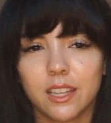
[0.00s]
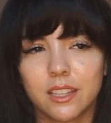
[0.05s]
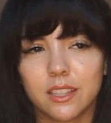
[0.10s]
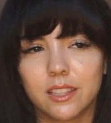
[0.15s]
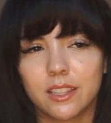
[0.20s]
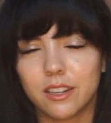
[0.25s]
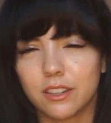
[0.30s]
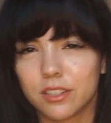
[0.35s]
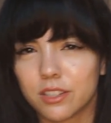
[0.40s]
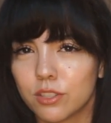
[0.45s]

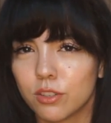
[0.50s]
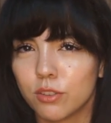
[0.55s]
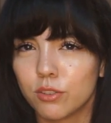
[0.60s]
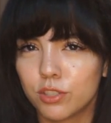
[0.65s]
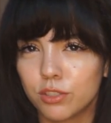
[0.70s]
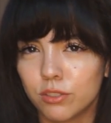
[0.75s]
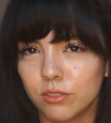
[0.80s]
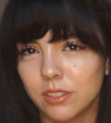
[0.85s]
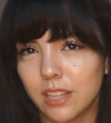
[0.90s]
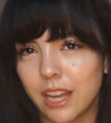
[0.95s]
their
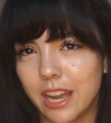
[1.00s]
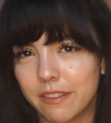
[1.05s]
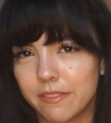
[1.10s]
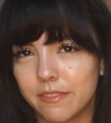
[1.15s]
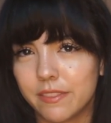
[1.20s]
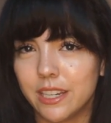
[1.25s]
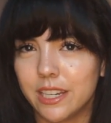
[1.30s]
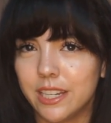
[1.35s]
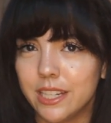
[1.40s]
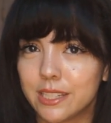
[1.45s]
social
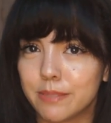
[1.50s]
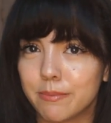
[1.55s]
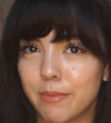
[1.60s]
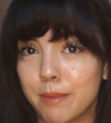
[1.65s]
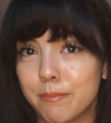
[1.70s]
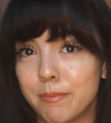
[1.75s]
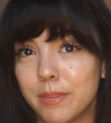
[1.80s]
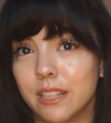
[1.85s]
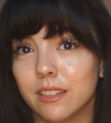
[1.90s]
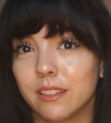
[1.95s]
life needs
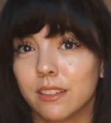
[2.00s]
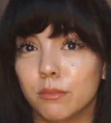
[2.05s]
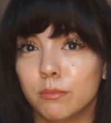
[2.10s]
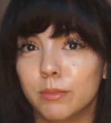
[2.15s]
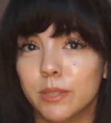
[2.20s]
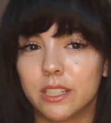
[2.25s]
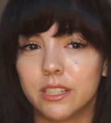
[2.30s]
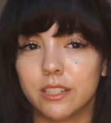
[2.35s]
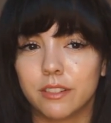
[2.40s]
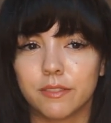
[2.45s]
might be a little
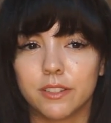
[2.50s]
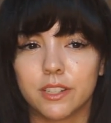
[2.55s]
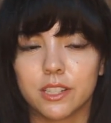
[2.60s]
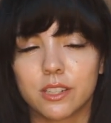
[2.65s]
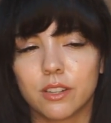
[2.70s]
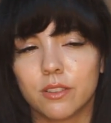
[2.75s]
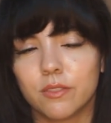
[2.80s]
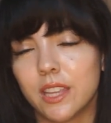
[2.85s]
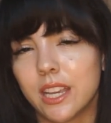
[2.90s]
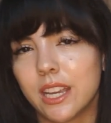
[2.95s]
bit different.
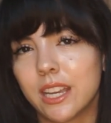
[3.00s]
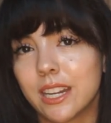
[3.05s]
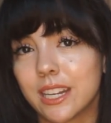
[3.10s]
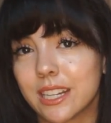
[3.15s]
So if they can